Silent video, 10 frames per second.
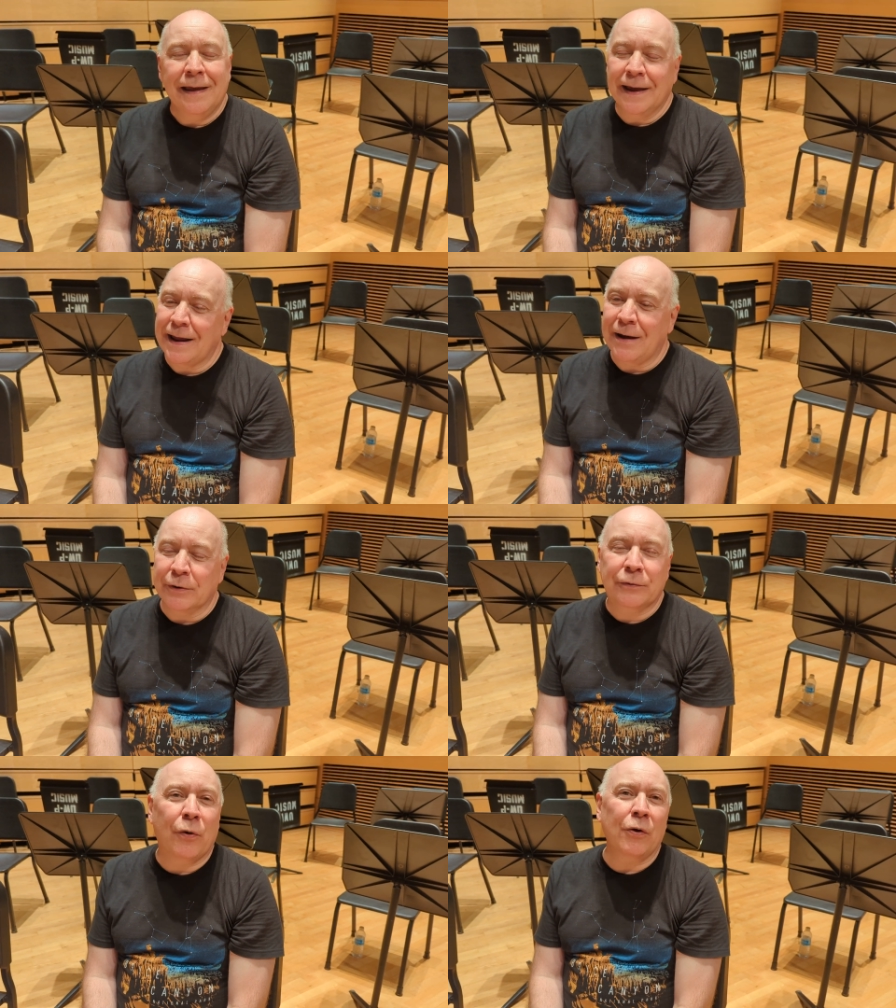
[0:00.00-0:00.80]
and I
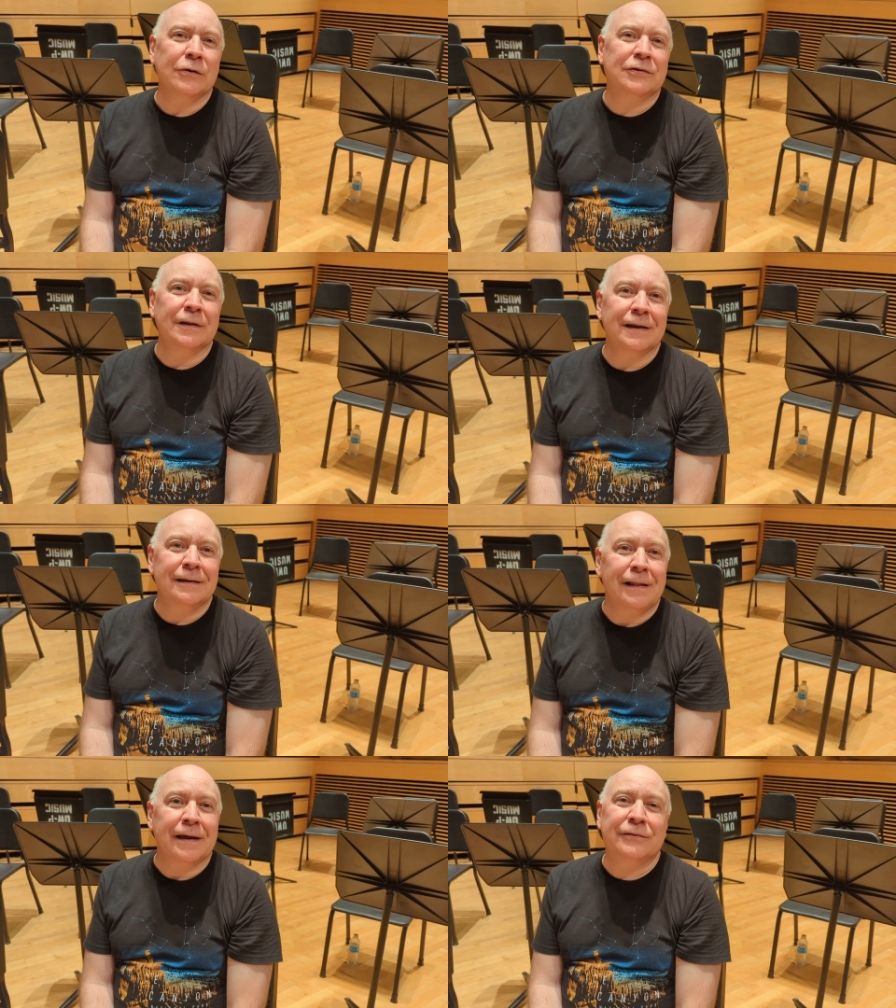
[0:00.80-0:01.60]
would
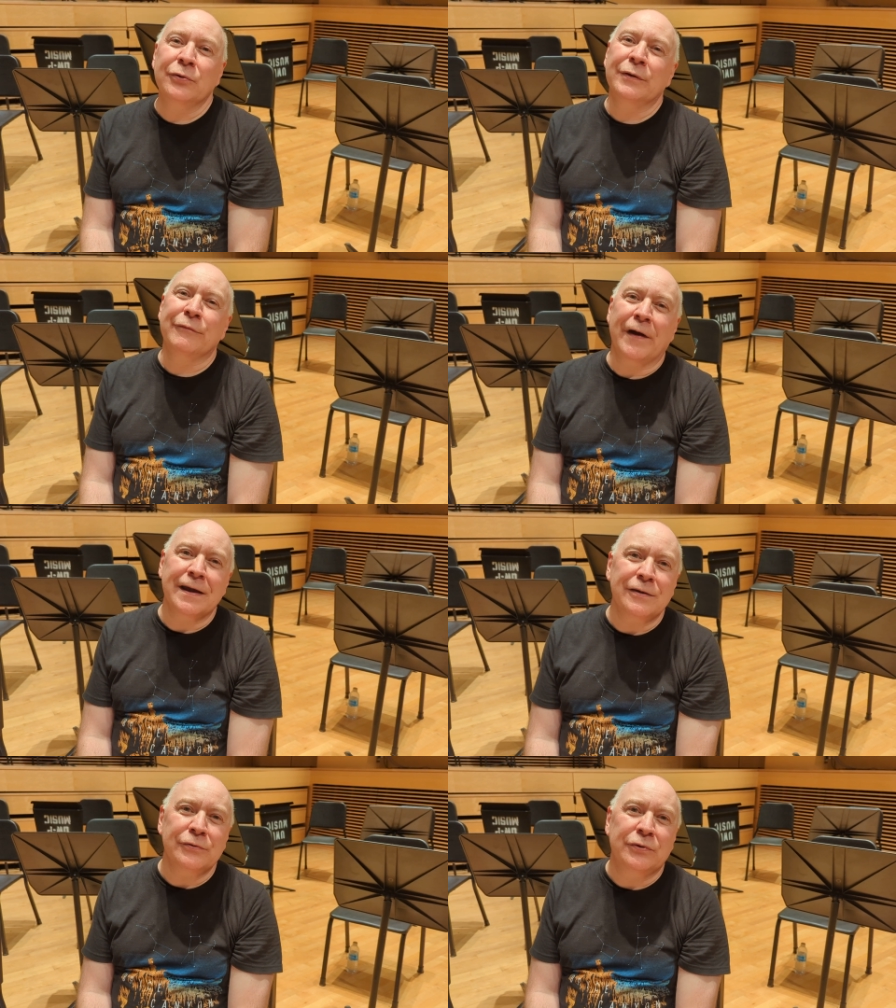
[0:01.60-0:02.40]
cordially like to
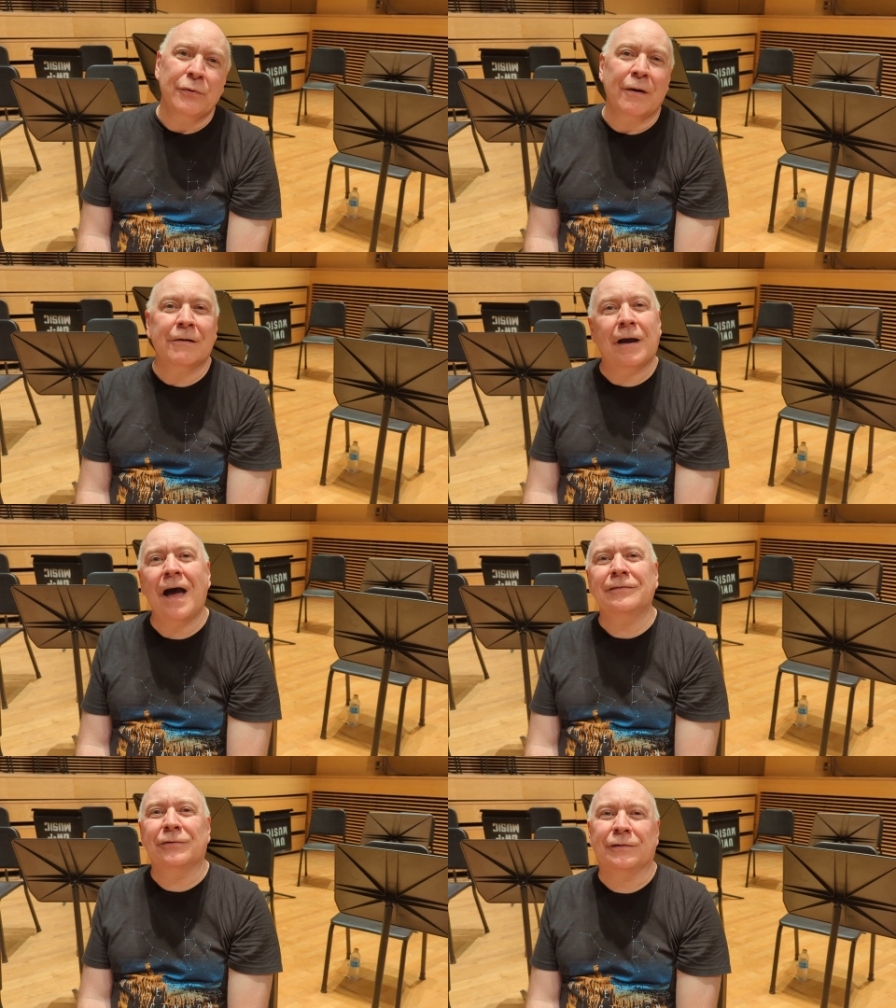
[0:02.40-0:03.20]
invite you to our
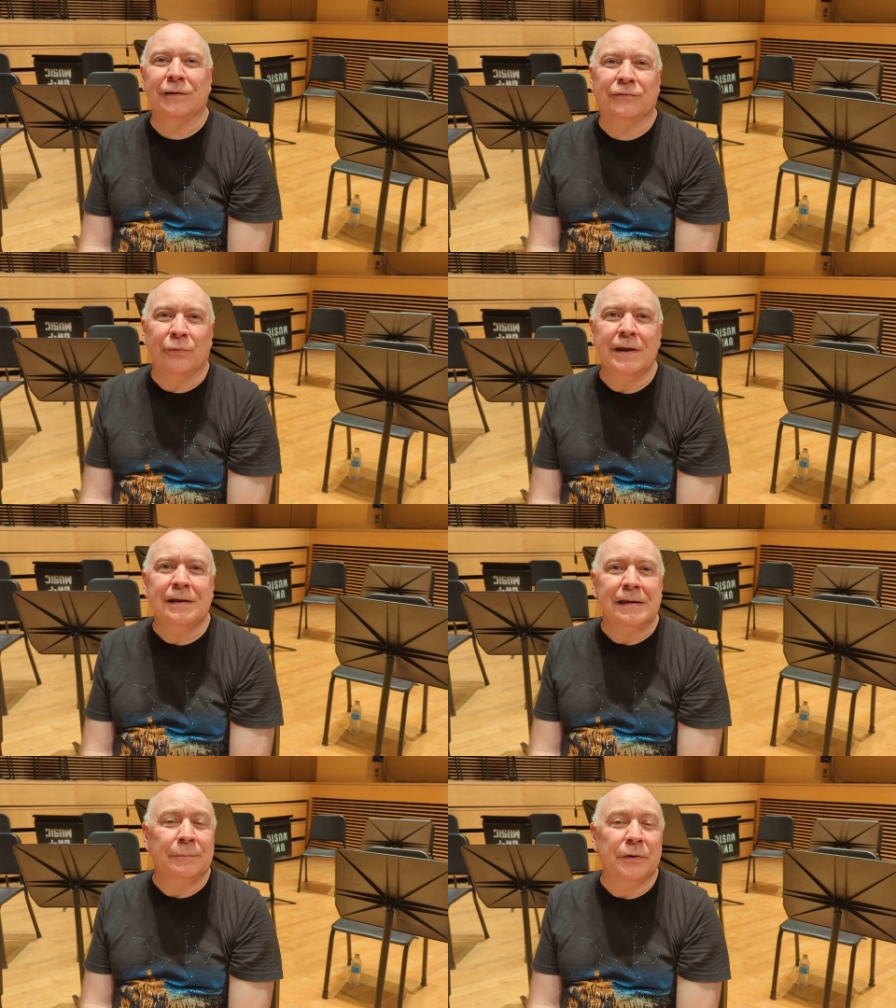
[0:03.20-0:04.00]
concert this
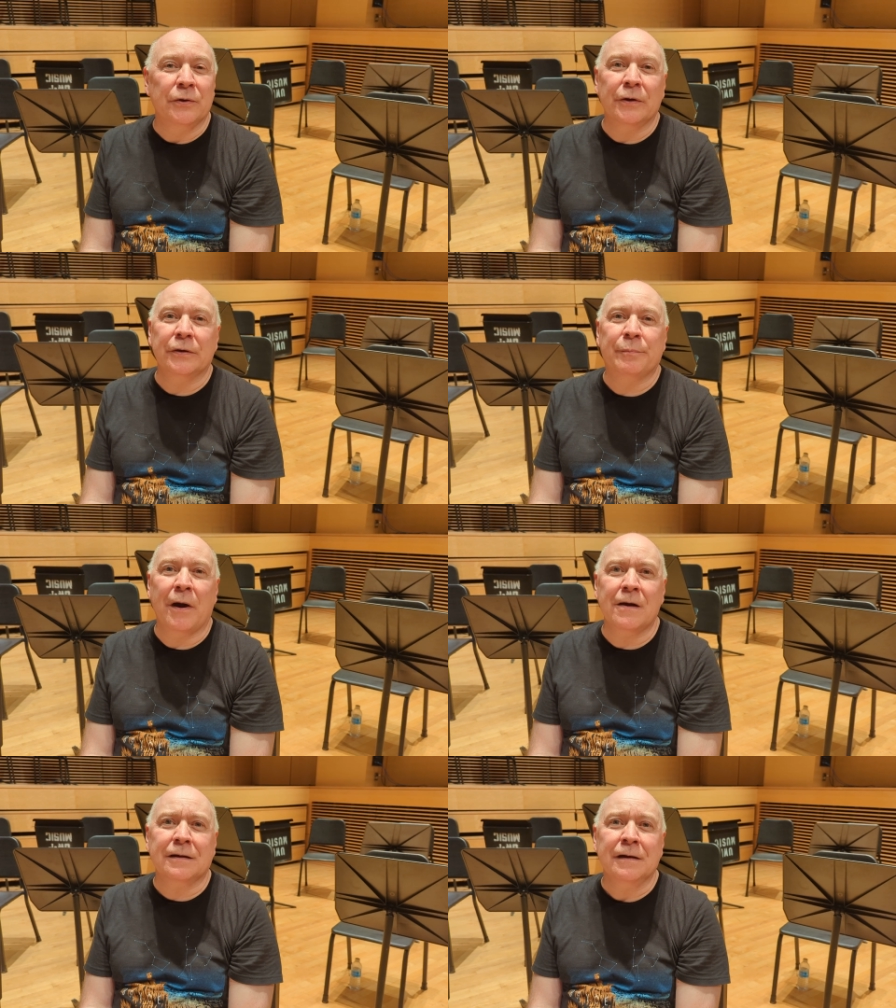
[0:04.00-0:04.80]
week in Pennoyer
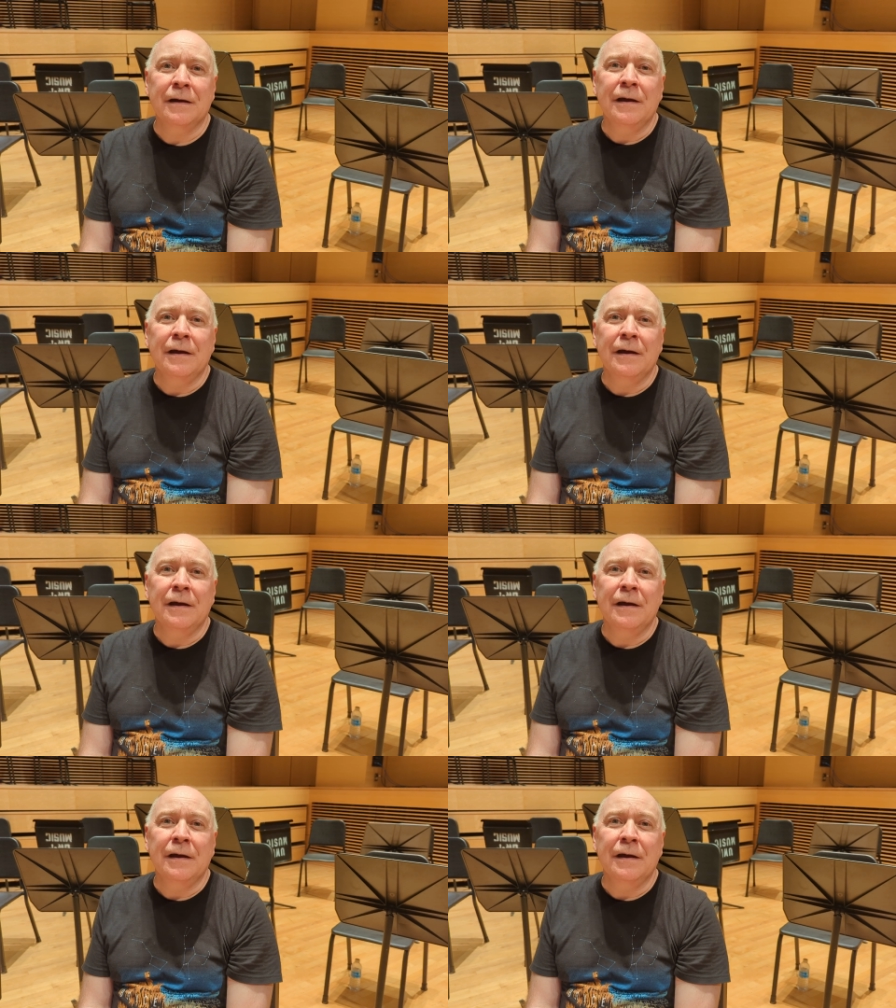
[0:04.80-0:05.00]
Park,